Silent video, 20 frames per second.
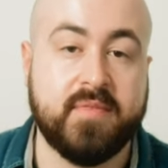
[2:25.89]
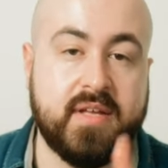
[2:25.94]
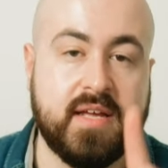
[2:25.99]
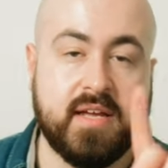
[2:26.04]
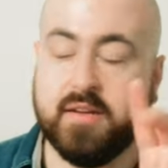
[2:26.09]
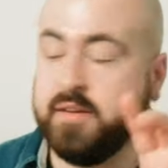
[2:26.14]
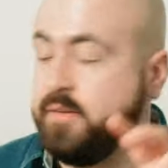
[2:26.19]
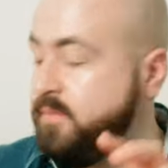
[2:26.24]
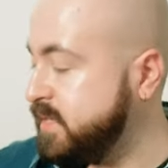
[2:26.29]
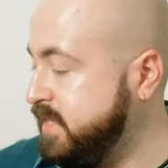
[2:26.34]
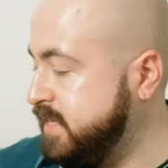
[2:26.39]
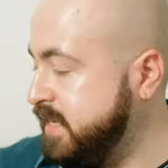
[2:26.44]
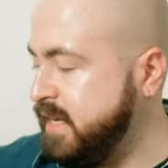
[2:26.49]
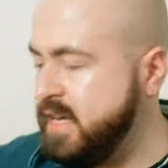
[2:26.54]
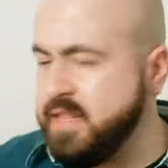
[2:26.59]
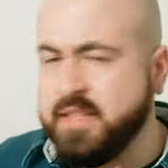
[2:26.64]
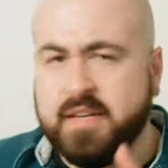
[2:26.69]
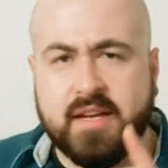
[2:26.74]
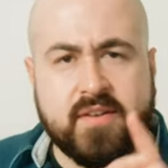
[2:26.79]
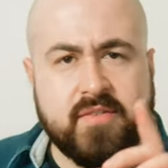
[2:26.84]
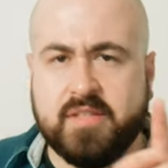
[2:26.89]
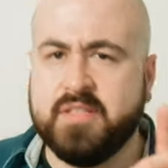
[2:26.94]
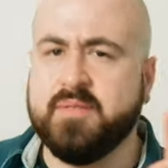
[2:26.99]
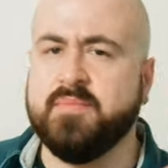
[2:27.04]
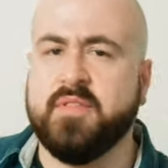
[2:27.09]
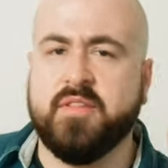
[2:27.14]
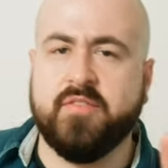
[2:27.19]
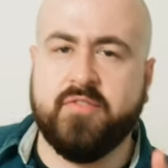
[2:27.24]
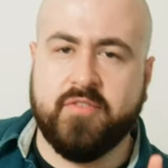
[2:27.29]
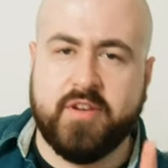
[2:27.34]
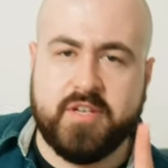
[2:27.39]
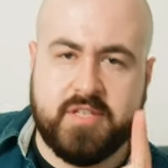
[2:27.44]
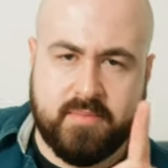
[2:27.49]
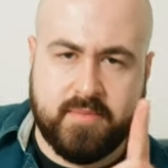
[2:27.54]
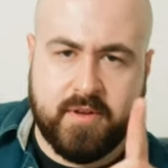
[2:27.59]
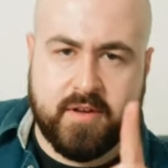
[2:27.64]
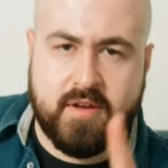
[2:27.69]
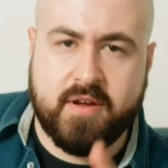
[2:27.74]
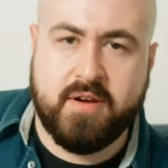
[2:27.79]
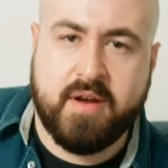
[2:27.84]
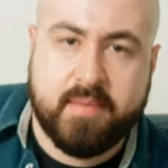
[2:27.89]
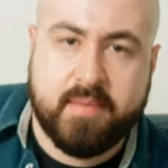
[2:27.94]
hang on one sec. I think I've got some in the fridge. Let me go grab